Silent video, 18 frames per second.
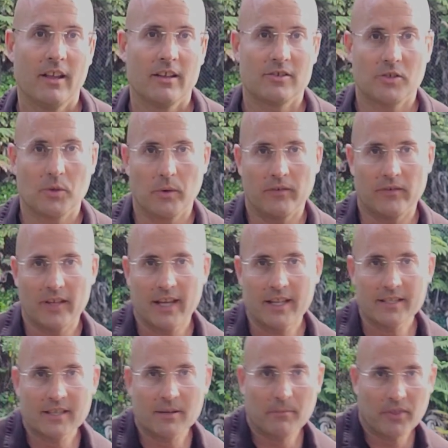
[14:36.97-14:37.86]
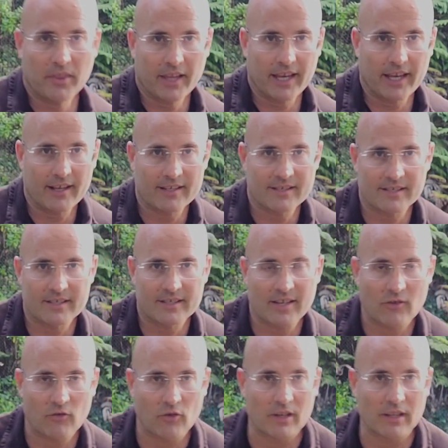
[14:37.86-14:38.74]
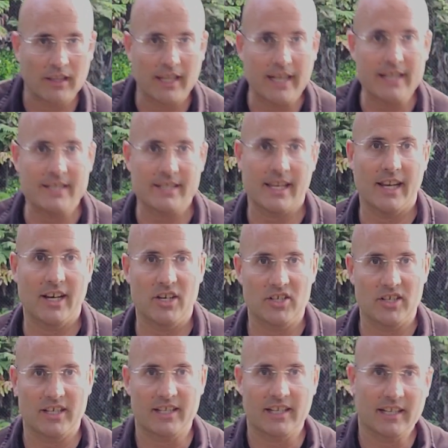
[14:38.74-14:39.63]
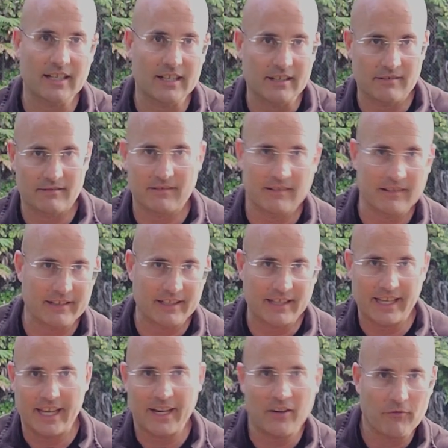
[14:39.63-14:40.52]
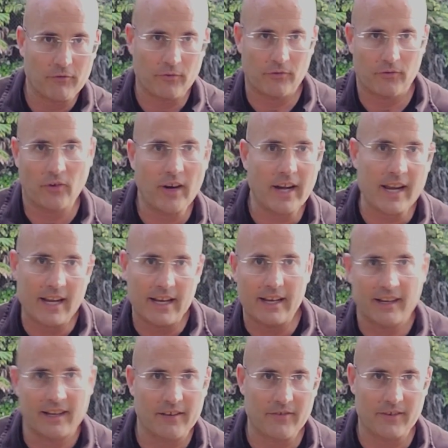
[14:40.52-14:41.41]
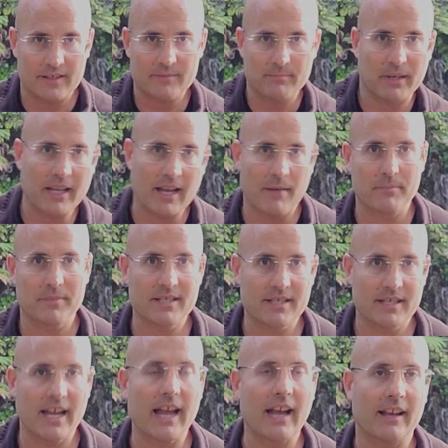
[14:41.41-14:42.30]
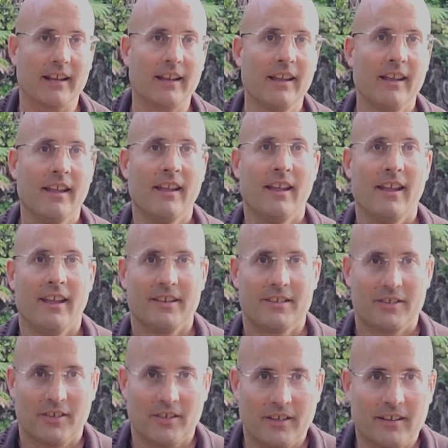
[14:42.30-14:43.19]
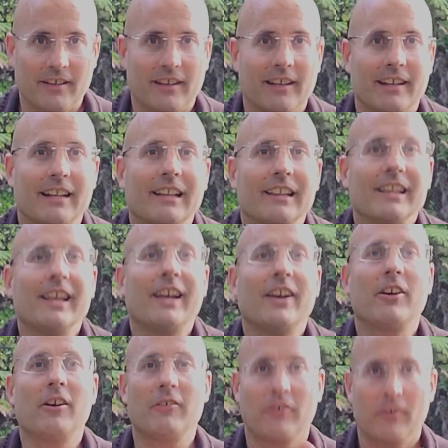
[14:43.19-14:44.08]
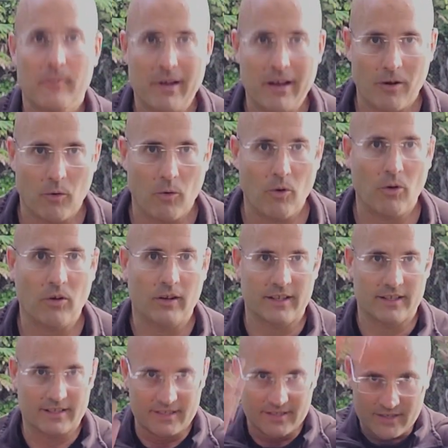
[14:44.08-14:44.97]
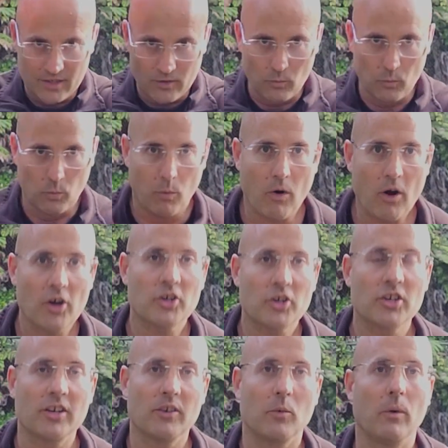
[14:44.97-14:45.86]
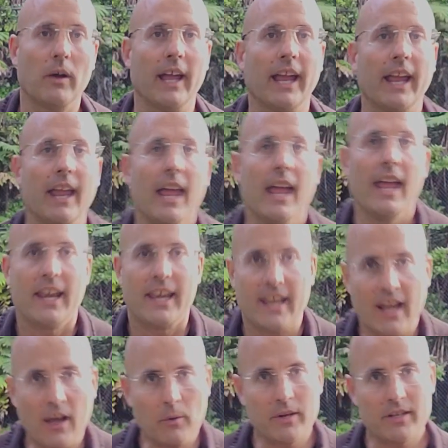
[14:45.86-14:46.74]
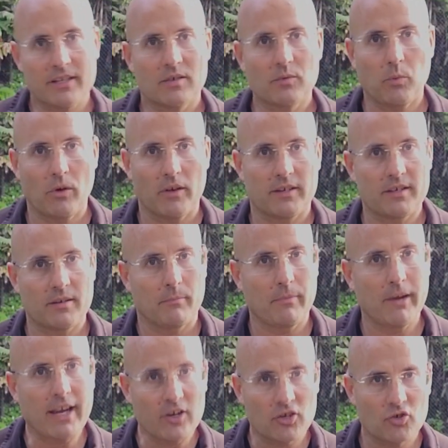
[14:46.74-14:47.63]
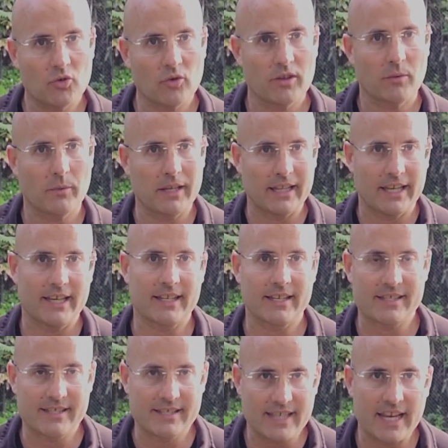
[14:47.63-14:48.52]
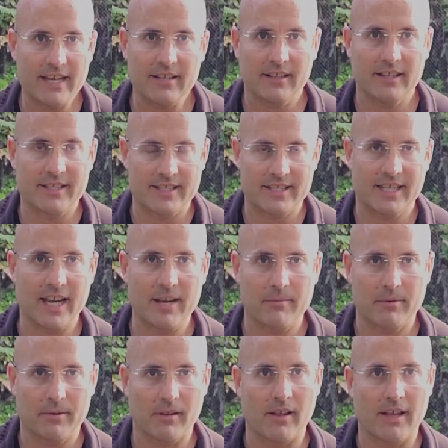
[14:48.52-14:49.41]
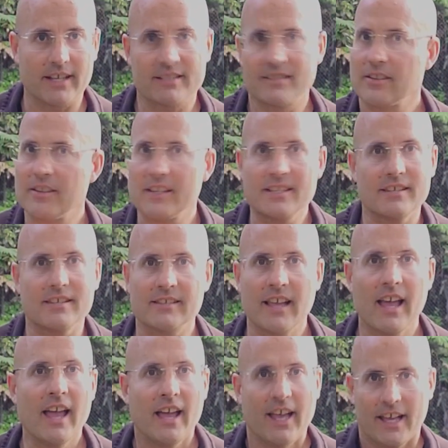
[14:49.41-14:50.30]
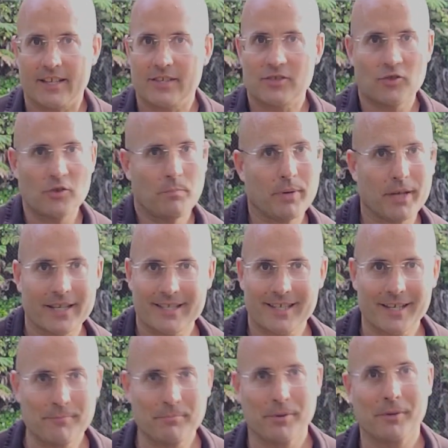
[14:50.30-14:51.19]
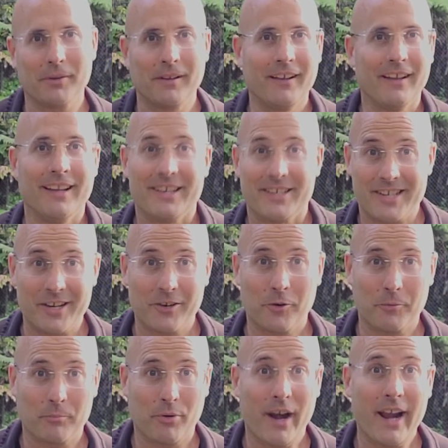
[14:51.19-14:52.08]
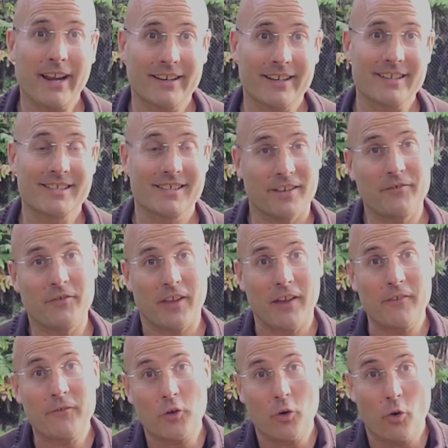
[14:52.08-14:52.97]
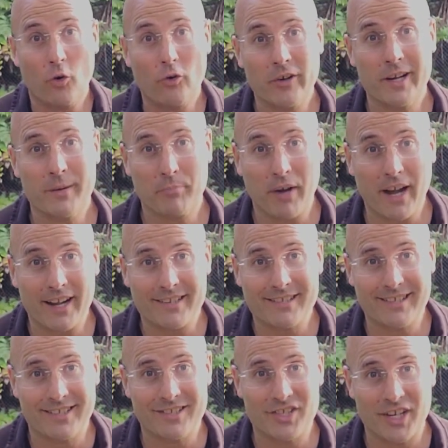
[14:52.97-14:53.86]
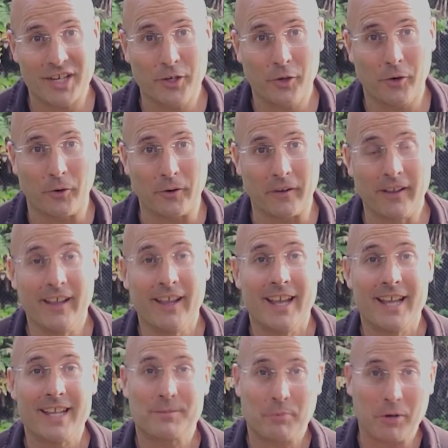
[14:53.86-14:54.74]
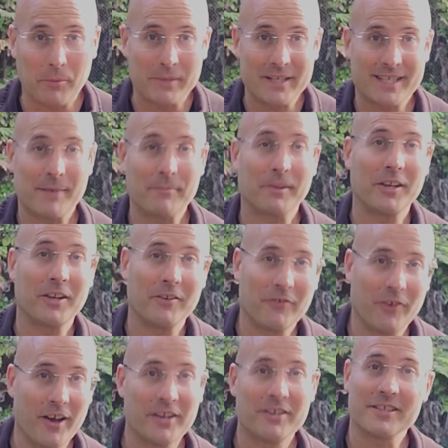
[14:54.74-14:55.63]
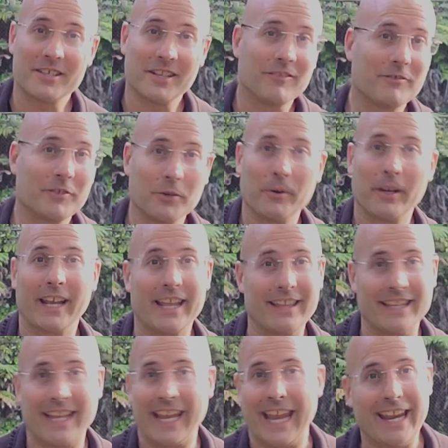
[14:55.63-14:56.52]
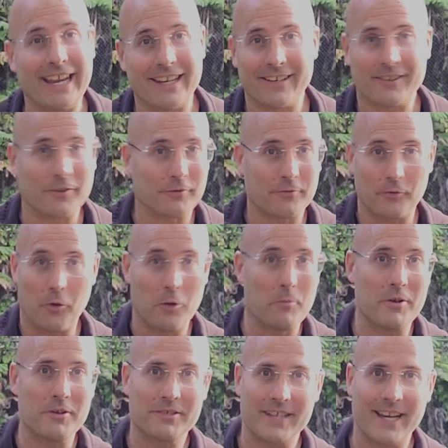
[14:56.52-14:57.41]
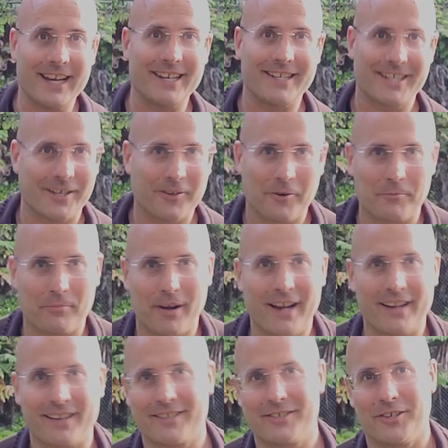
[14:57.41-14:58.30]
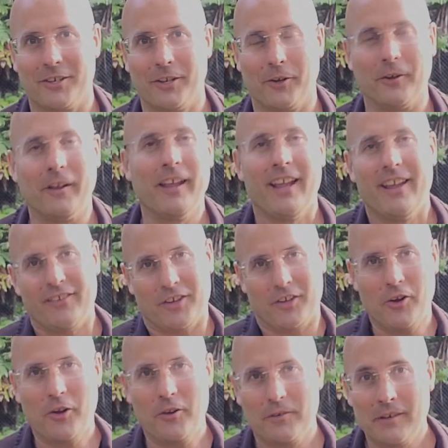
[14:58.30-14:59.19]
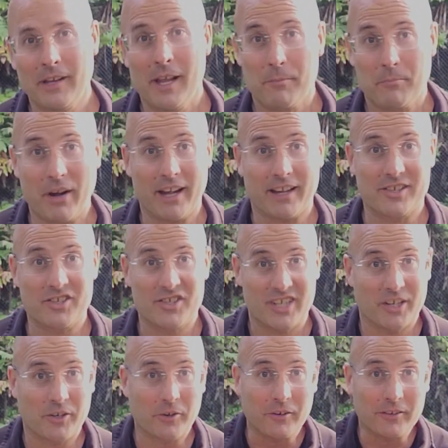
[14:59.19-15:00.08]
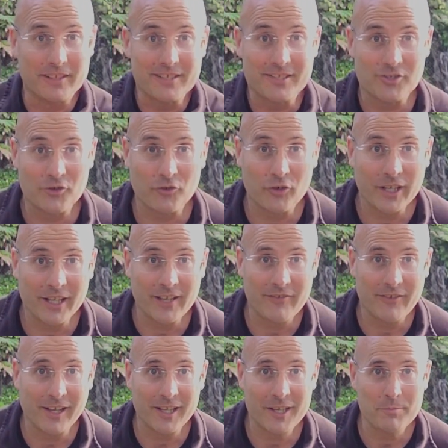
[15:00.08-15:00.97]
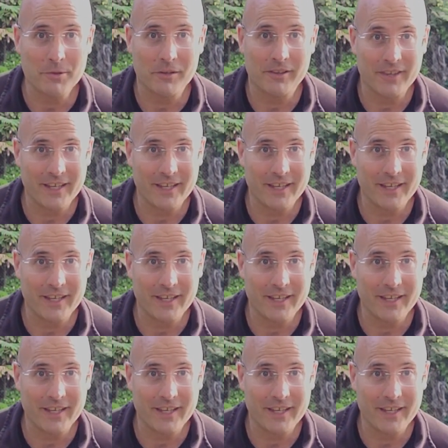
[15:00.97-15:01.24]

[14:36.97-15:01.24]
So we've done some things to release the energy, to get it free if it's become stuck, to clear it from our organs, to wash it away. Now we just want to make sure that we let it settle and stabilize. So this is a super simple Qigong practice. If you're already practicing Qigong, it's probably something you find yourself doing at the end of almost any Qigong practice you do. If you don't practice Qigong, this is a really valuable